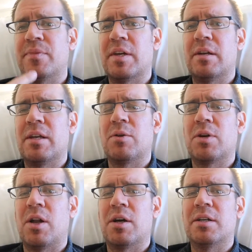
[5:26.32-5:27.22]
the
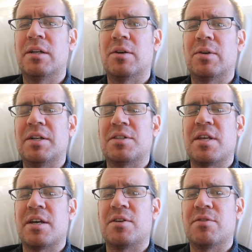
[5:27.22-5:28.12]
local
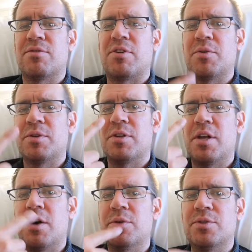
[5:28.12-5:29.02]
anaesthetic, your throat and
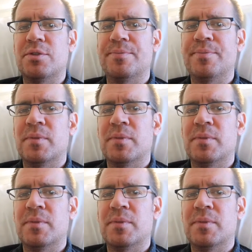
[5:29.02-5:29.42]
your nose.